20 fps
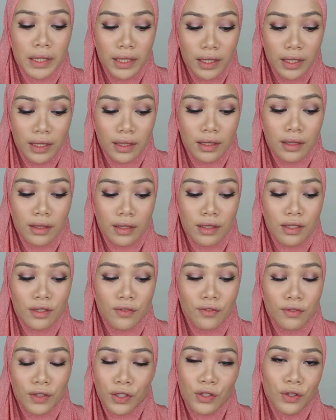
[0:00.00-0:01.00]
making this
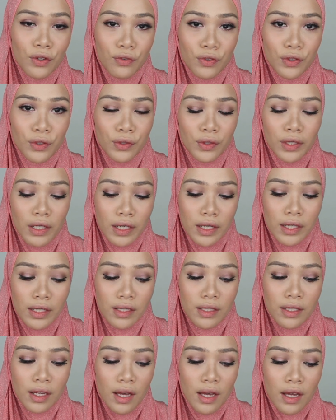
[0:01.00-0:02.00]
video for you
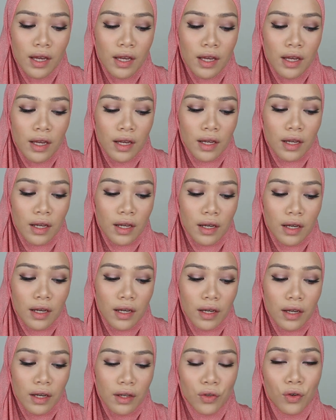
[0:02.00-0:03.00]
guys,
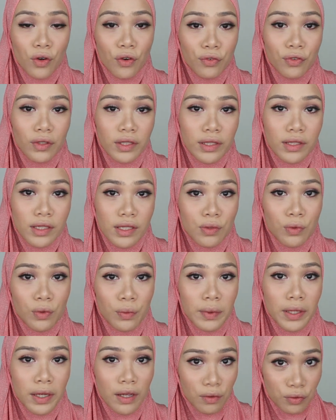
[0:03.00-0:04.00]
and hopefully this will
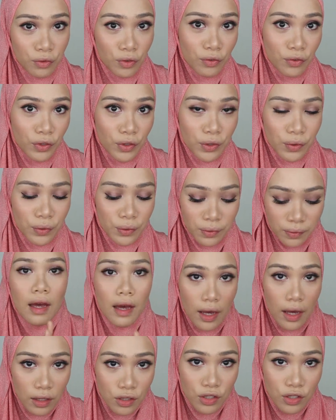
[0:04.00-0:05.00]
be helpful for you.
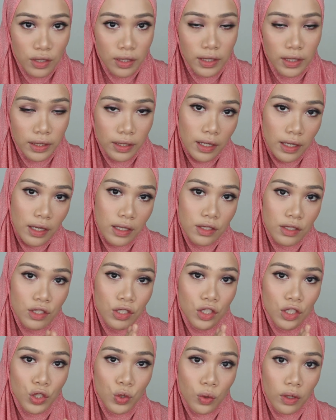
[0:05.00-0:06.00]
Actually, it
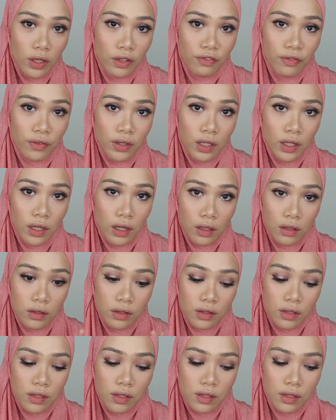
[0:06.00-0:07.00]
has 12
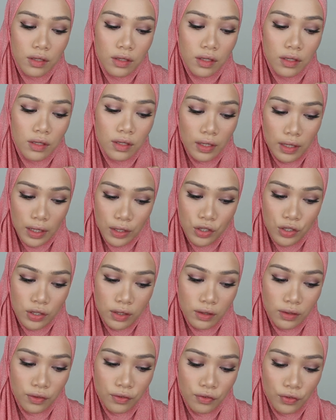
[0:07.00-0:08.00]
colors
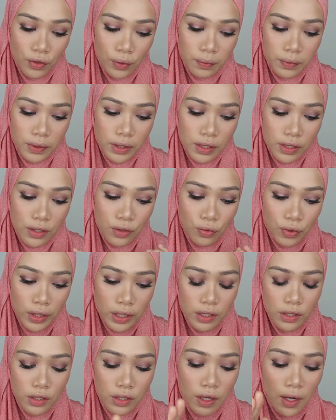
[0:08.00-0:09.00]
selection from this
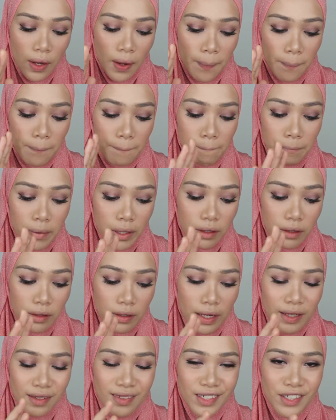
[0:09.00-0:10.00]
range, but
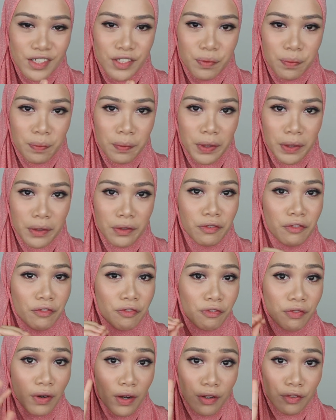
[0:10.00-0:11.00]
I did pick
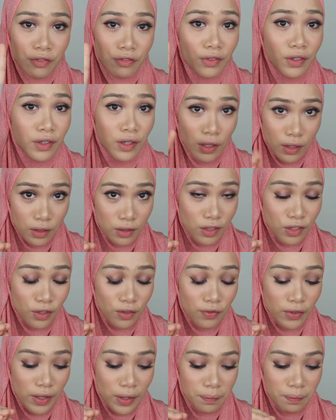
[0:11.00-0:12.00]
5 colors
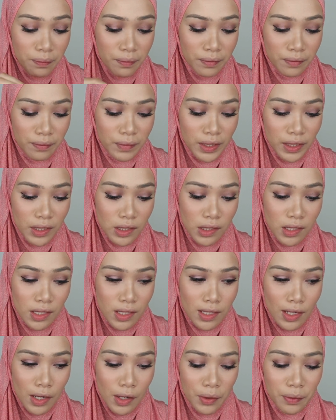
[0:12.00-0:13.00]
of them
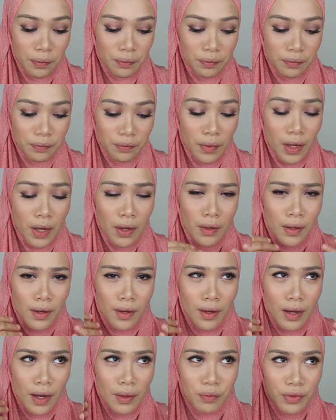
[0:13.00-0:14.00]
because I'm
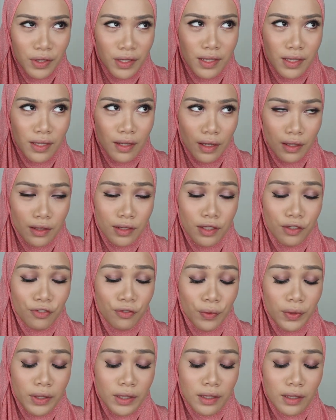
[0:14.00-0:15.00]
pretty selective
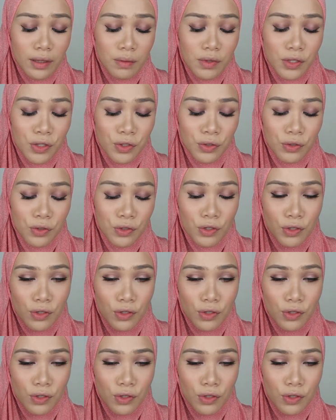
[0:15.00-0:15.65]
when it comes to